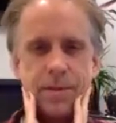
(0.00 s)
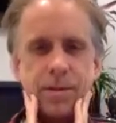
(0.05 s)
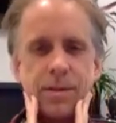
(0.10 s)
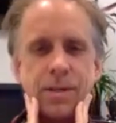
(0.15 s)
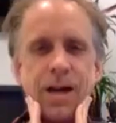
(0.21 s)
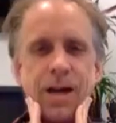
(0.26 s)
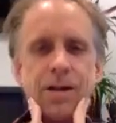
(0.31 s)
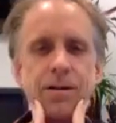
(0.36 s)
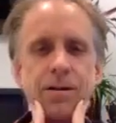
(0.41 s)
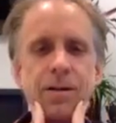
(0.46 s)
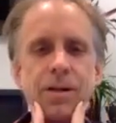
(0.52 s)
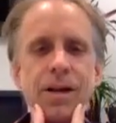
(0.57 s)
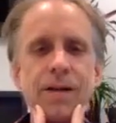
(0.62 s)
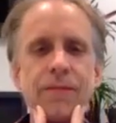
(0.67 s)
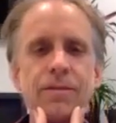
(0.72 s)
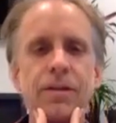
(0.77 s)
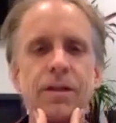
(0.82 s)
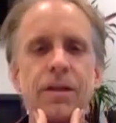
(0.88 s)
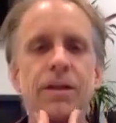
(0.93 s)
down kind
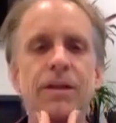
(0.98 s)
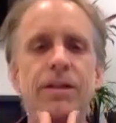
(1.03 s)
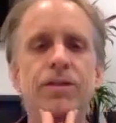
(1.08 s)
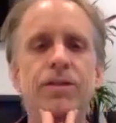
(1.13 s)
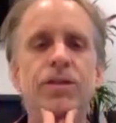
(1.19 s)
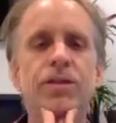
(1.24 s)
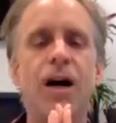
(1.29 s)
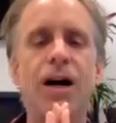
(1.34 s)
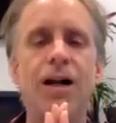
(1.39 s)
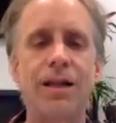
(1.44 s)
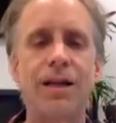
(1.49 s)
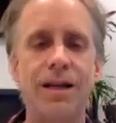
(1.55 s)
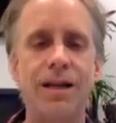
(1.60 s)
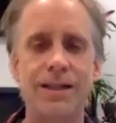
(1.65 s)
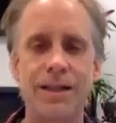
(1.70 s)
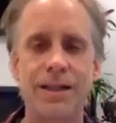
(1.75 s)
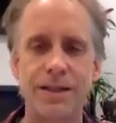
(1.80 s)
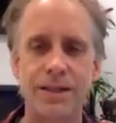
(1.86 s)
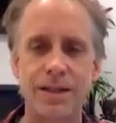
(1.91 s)
of along the
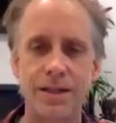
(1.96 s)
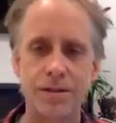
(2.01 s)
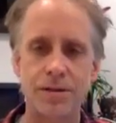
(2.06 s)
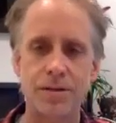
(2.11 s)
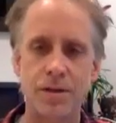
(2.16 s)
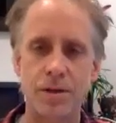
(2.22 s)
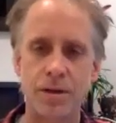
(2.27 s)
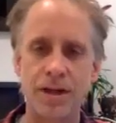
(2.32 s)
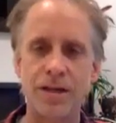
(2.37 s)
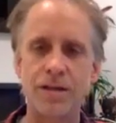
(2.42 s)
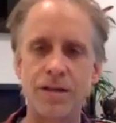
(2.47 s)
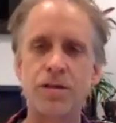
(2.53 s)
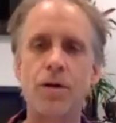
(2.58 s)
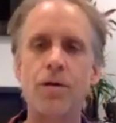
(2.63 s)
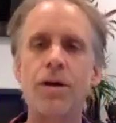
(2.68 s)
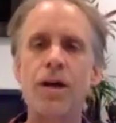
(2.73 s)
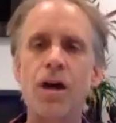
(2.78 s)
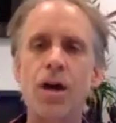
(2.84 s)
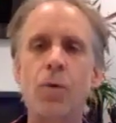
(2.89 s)
jawline like this. Okay,
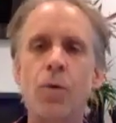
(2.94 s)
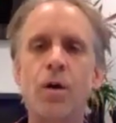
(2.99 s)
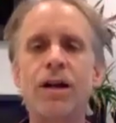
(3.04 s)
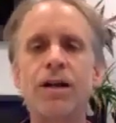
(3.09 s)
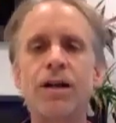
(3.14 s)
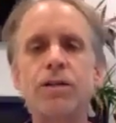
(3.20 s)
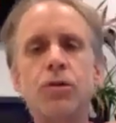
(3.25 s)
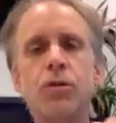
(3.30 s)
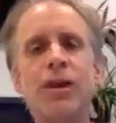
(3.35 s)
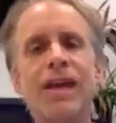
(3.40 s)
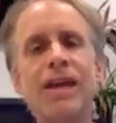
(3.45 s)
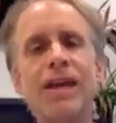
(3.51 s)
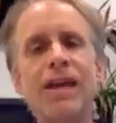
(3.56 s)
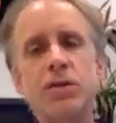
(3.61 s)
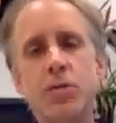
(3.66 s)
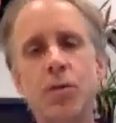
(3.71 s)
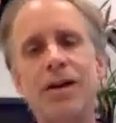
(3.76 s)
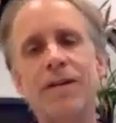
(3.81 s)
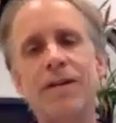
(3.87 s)
so we're going to do
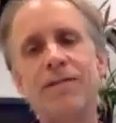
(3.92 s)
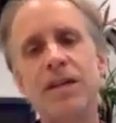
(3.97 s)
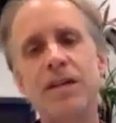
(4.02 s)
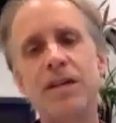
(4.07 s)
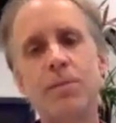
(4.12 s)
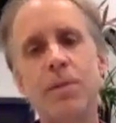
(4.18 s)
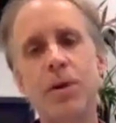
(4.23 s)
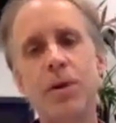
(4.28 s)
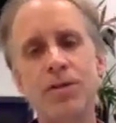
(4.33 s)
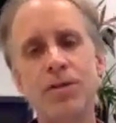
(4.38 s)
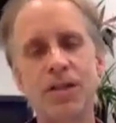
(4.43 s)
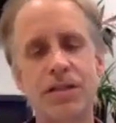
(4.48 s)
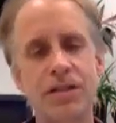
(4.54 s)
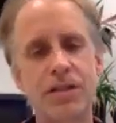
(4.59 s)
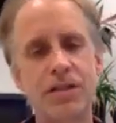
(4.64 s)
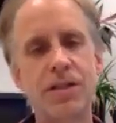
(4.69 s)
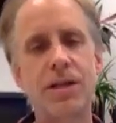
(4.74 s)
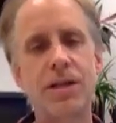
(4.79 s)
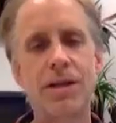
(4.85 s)
each one of these
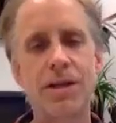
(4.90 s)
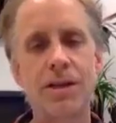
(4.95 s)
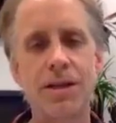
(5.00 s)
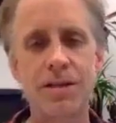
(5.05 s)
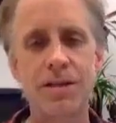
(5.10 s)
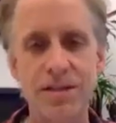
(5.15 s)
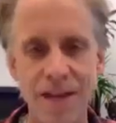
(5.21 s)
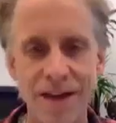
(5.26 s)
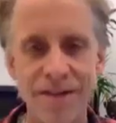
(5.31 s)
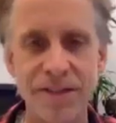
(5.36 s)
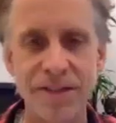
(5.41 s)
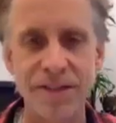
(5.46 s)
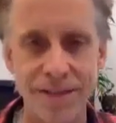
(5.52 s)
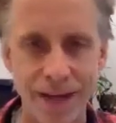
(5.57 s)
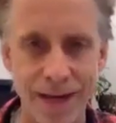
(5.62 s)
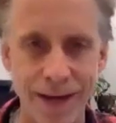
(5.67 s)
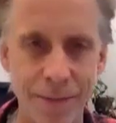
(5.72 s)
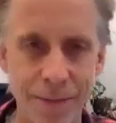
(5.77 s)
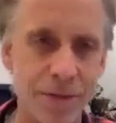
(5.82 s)
motions 7
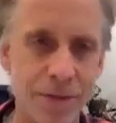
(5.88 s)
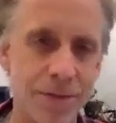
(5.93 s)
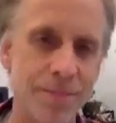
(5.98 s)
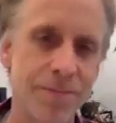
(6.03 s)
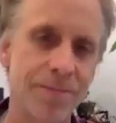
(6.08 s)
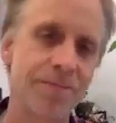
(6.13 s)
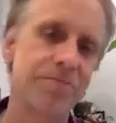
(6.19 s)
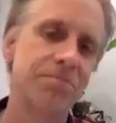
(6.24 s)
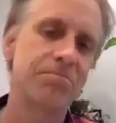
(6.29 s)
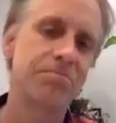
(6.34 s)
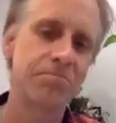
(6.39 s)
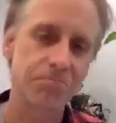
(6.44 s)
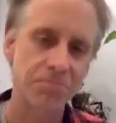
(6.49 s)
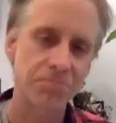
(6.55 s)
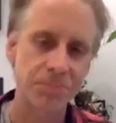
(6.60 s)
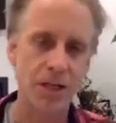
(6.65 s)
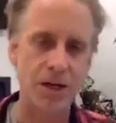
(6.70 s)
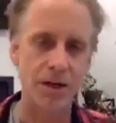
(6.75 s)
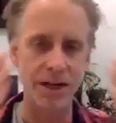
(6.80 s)
times.
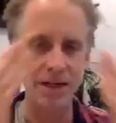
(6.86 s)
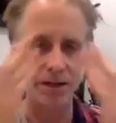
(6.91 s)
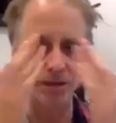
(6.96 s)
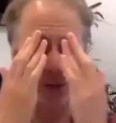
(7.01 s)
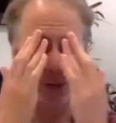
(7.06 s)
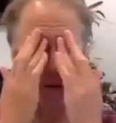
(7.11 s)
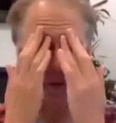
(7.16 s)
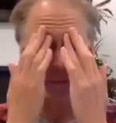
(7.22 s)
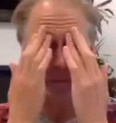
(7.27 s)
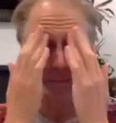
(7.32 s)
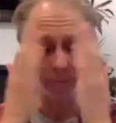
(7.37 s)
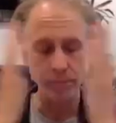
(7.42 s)
All right, so